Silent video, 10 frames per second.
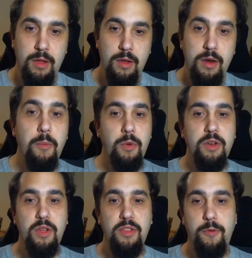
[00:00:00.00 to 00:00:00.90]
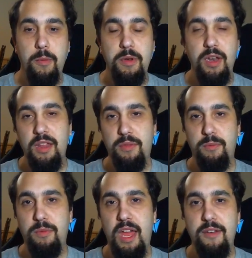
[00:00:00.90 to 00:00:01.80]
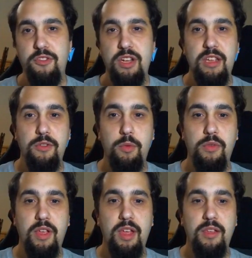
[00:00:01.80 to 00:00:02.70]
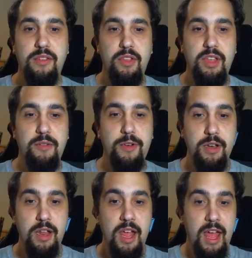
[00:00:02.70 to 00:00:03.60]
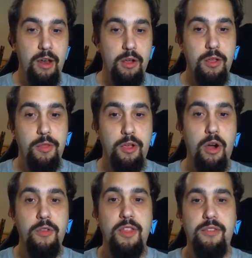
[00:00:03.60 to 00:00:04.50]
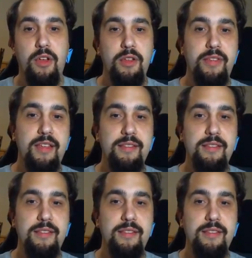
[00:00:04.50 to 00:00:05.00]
Nope, we do get the foreman. It is kind of tricky because there was a civilian in front. And look, the guard that saw us last